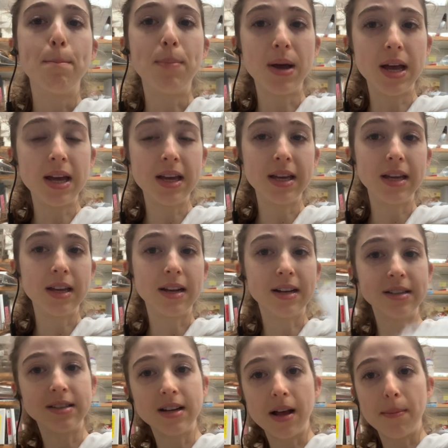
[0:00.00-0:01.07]
But it
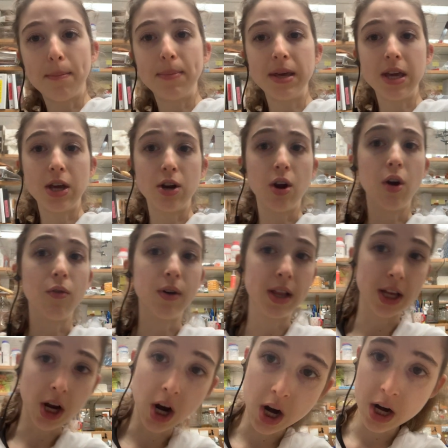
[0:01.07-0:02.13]
ended up being
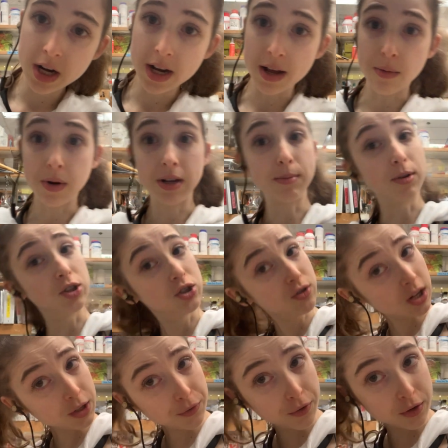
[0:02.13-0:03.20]
really hard and one of the most
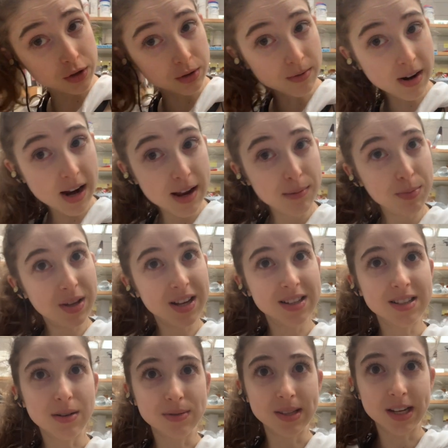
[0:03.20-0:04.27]
stressful to write
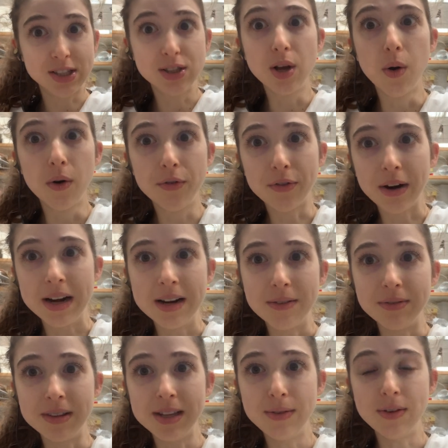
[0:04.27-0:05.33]
because I was like so afraid
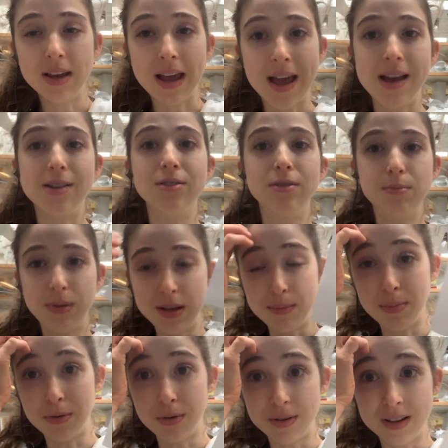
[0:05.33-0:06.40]
of leaving out
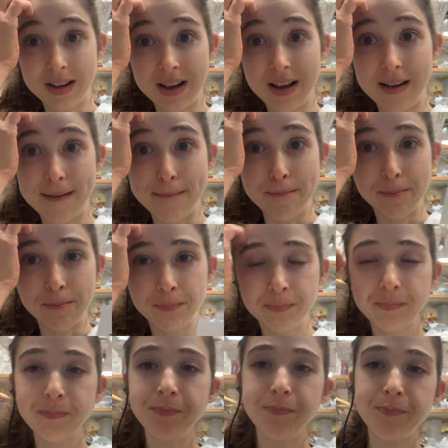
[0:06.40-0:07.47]
people um,
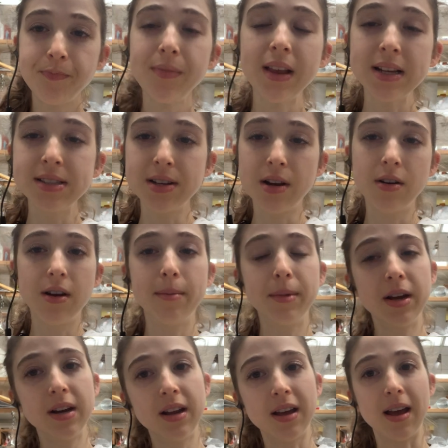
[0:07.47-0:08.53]
so I'm
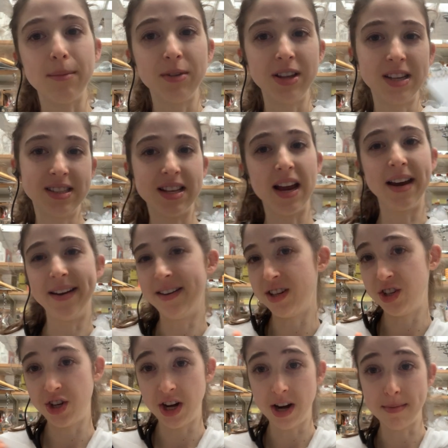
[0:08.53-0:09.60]
gonna, I'm really excited
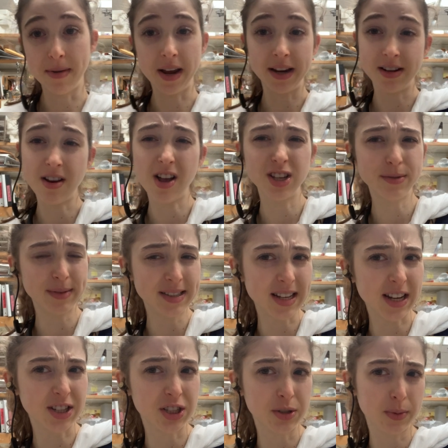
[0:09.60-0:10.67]
to share my acknowledgement
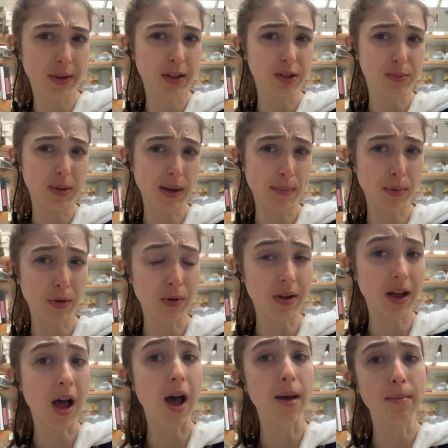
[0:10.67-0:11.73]
sections with those
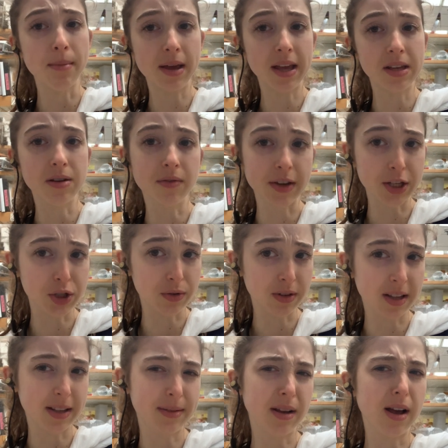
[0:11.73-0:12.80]
people um,
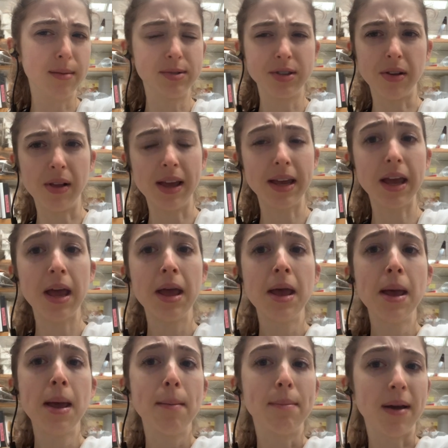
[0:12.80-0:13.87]
individually. Um, so like
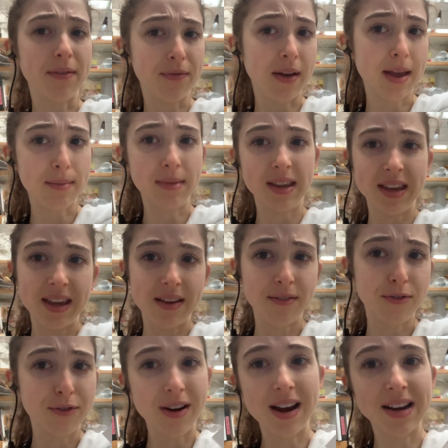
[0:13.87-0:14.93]
my family
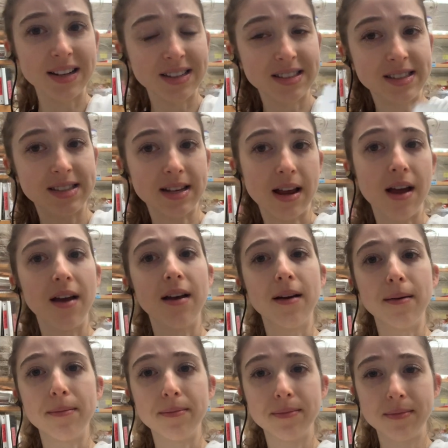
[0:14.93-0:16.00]
and friends,
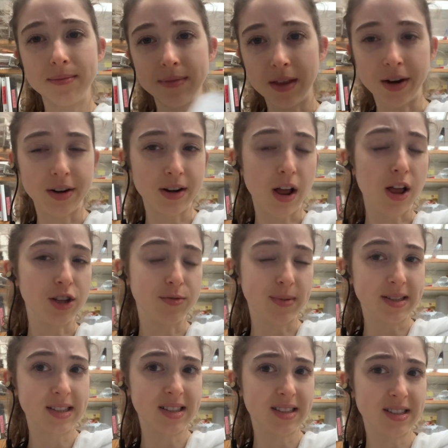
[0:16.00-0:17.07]
um, their
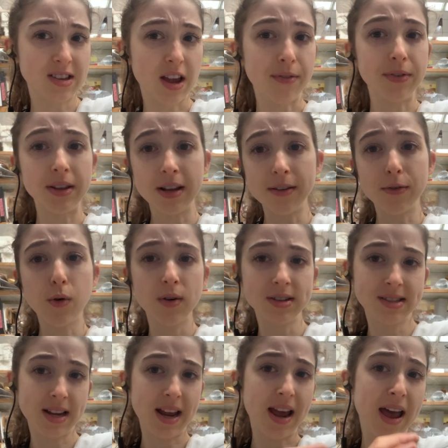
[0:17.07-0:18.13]
acknowledgements and stuff. And then of
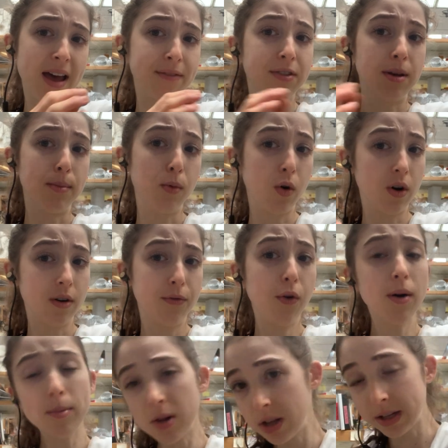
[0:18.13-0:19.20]
course I have the more
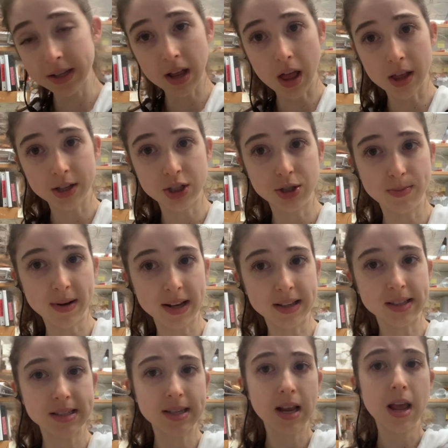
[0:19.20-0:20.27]
formal
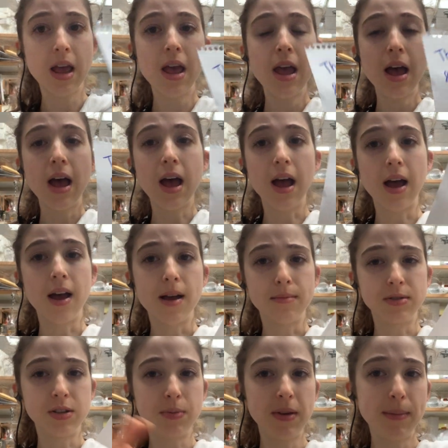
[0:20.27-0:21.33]
acknowledgements
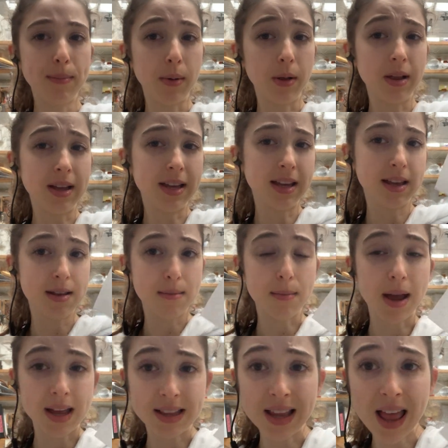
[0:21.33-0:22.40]
um, to people in
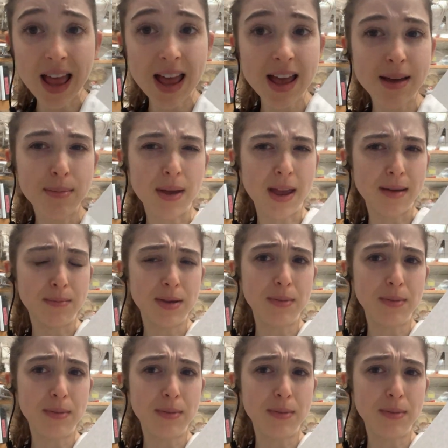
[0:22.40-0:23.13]
my lab and